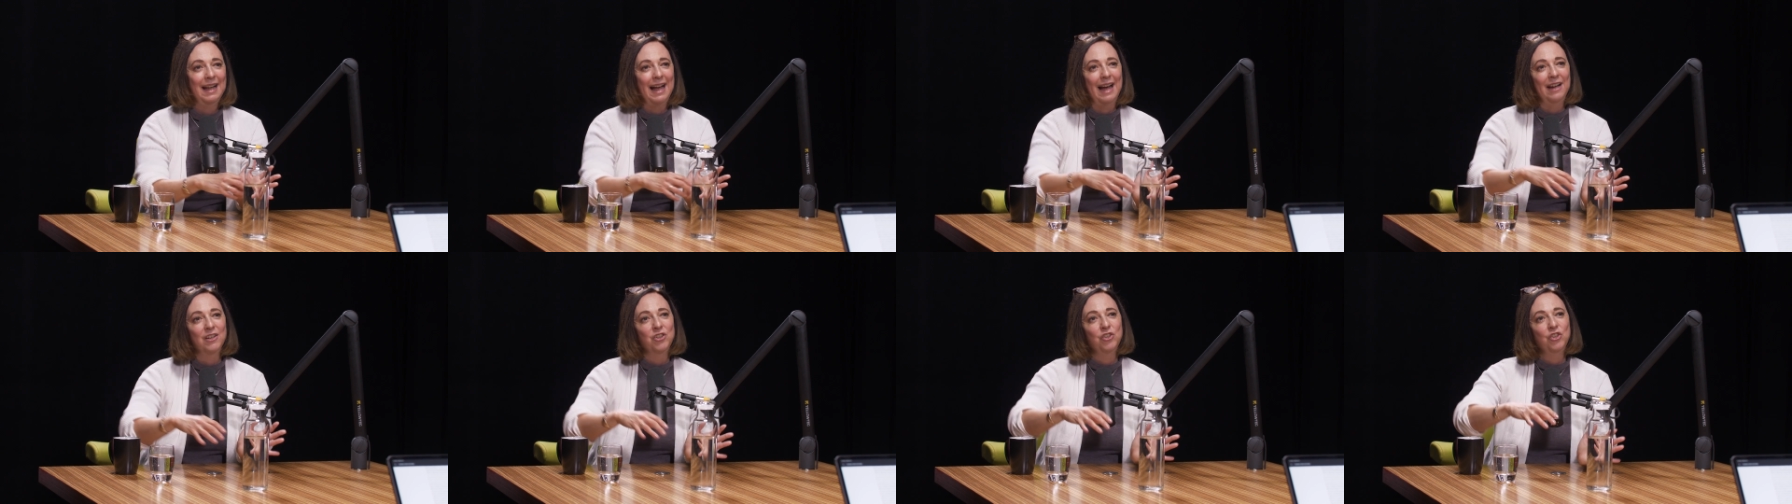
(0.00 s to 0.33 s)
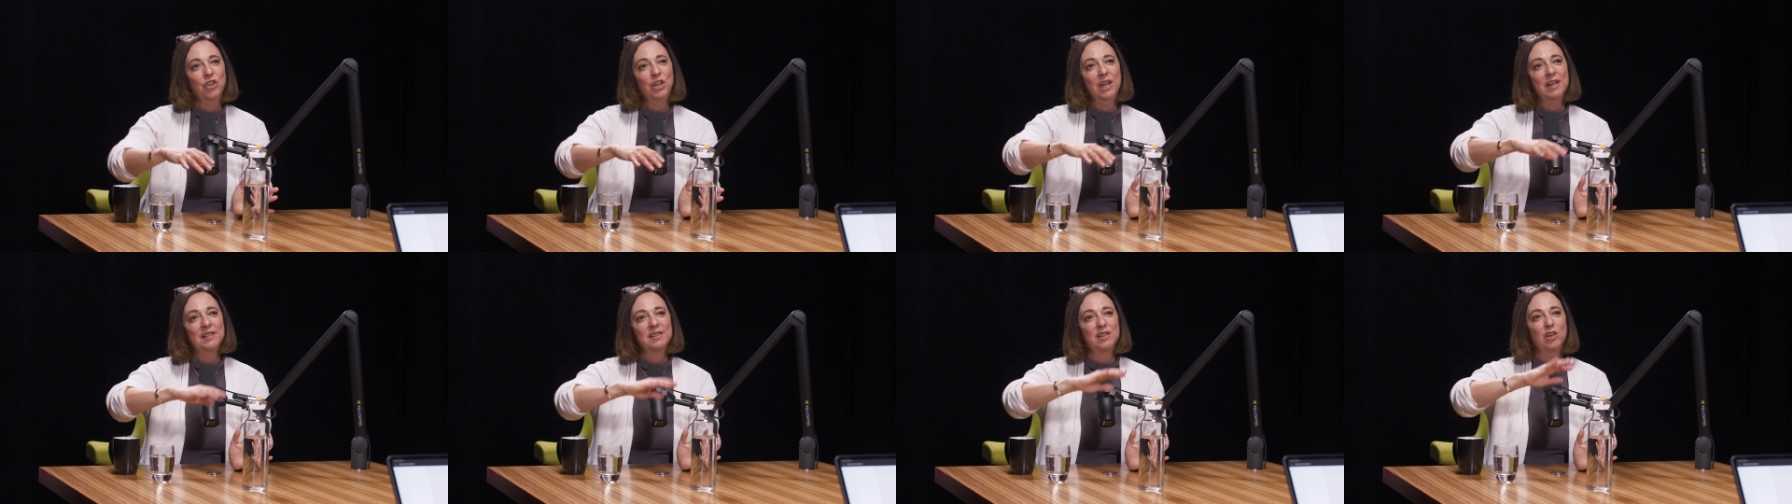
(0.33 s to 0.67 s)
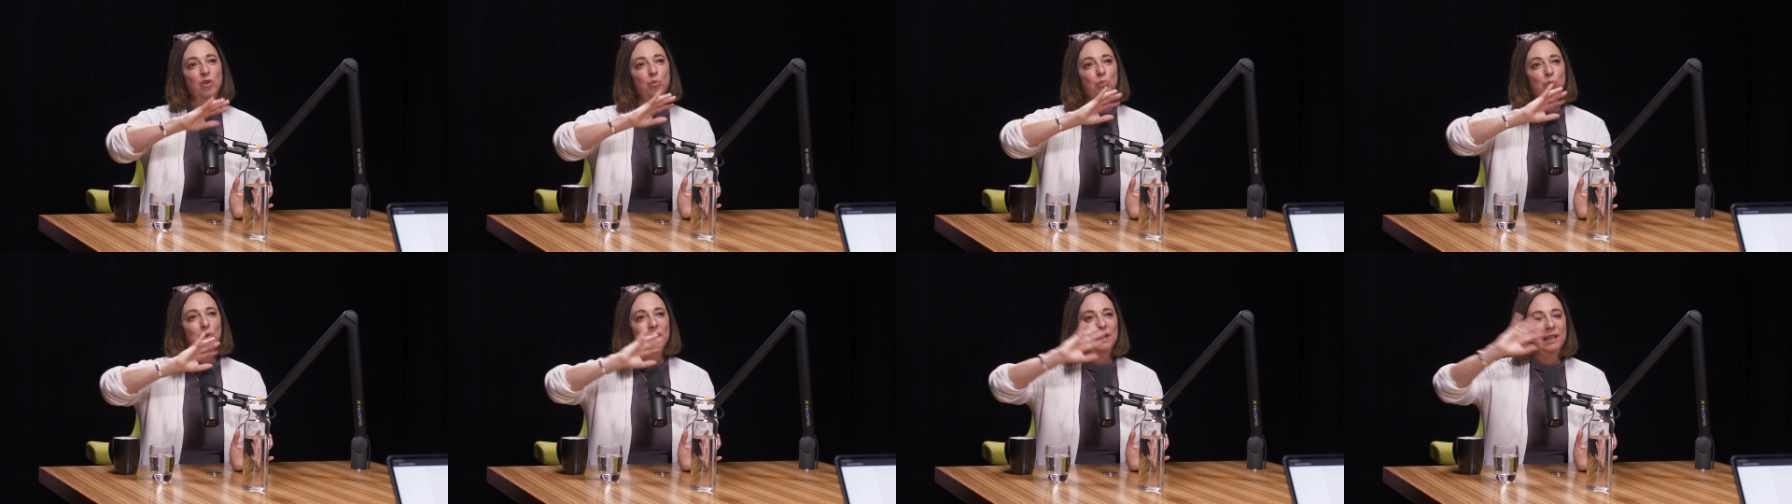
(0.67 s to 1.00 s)
And she has
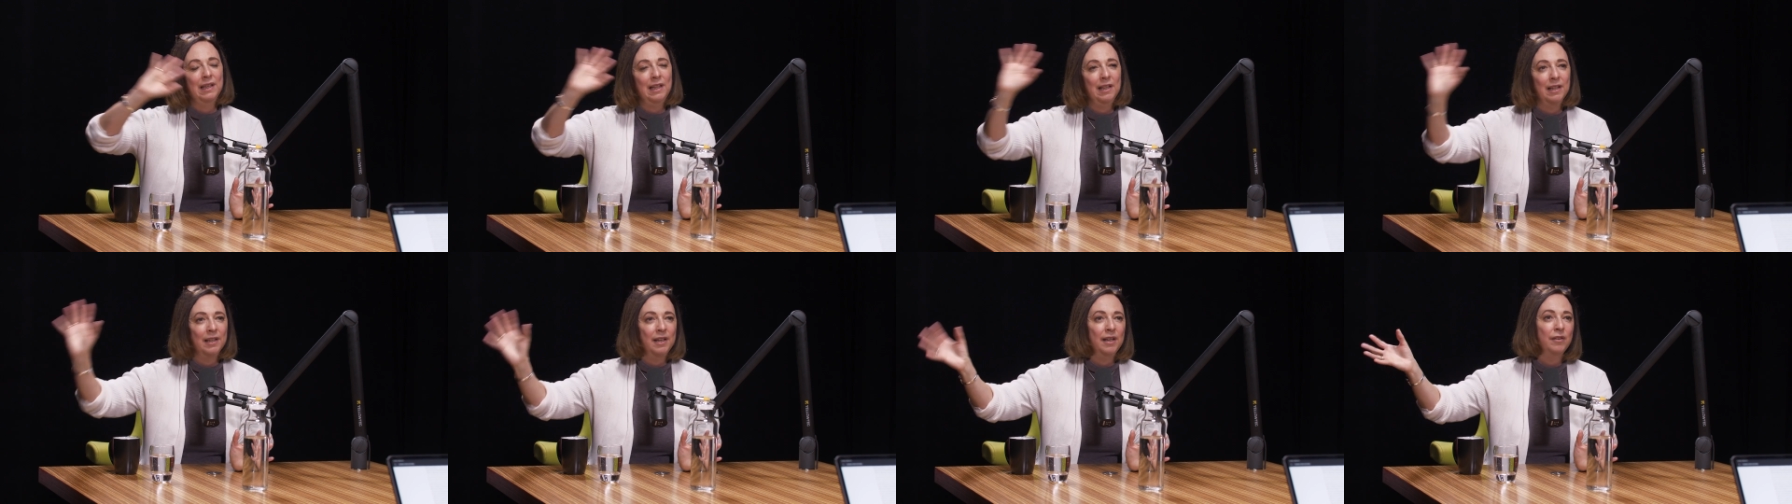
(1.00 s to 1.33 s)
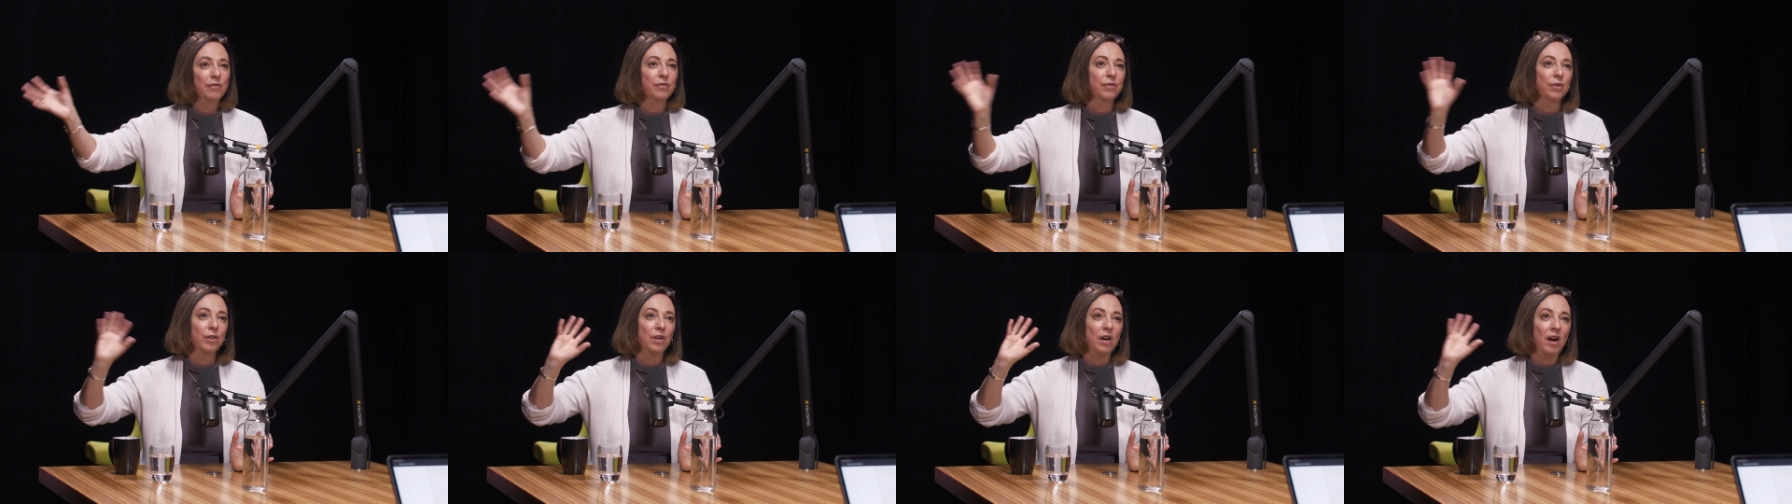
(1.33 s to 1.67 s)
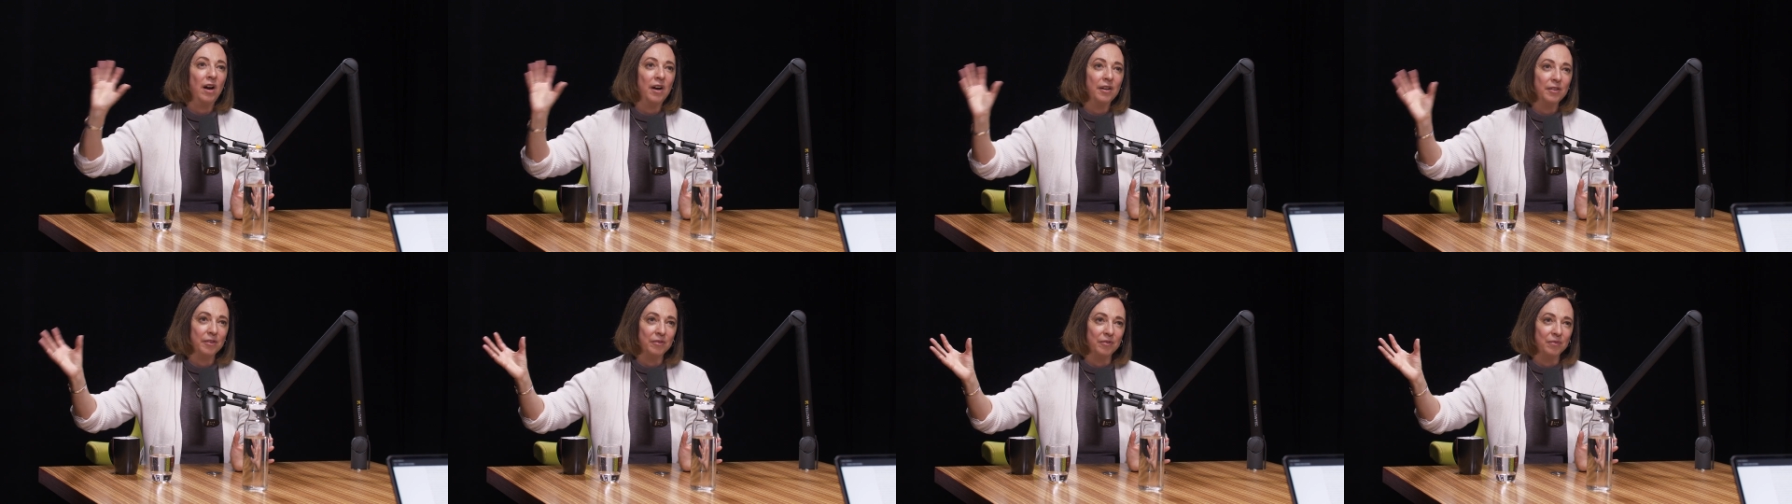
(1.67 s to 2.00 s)
completely
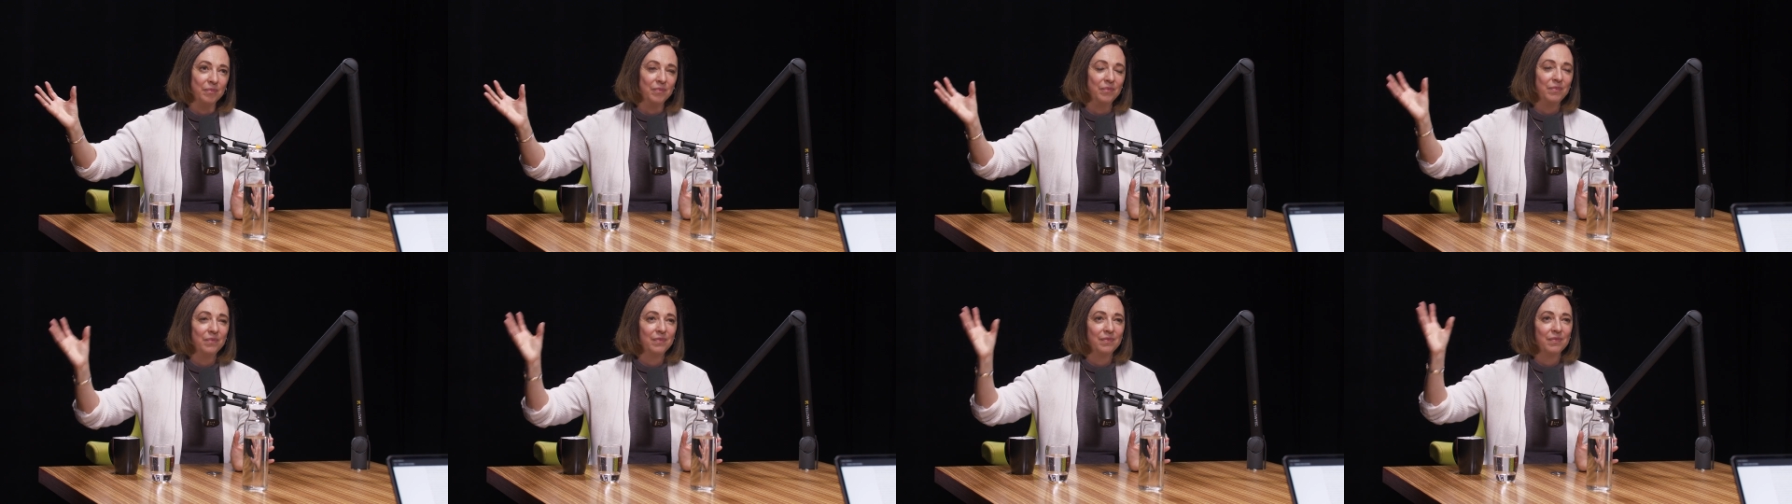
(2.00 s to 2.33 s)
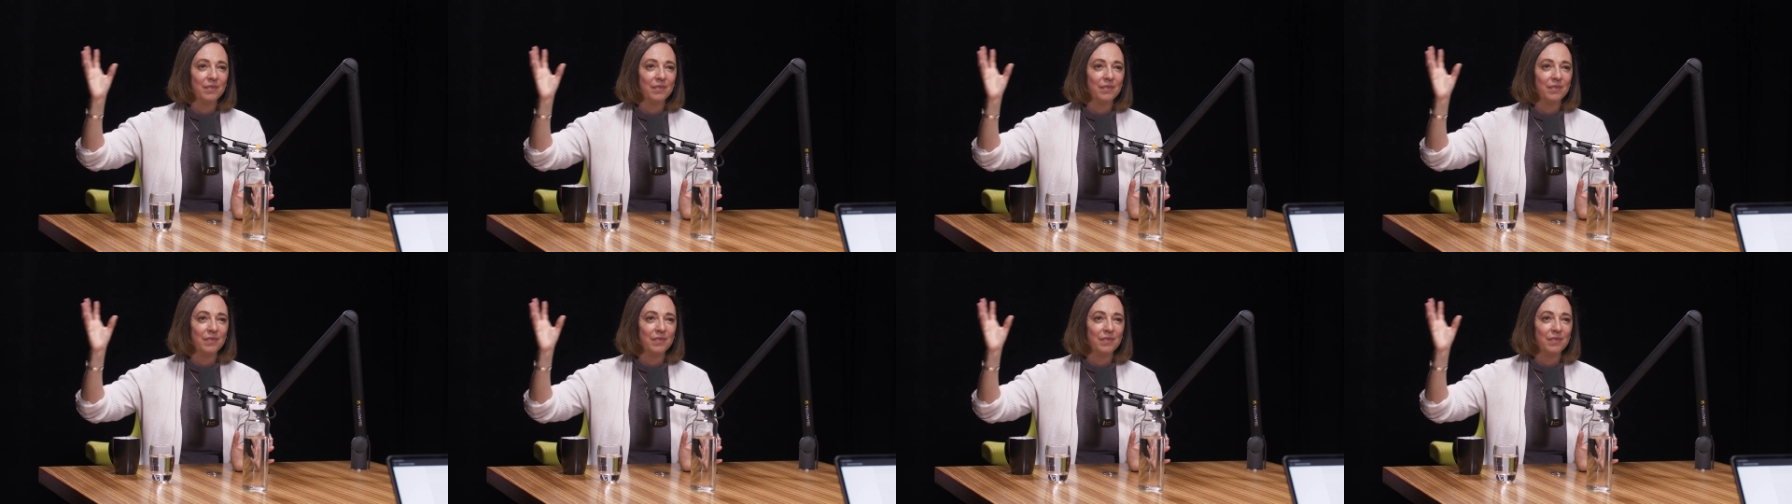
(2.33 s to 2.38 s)
forgotten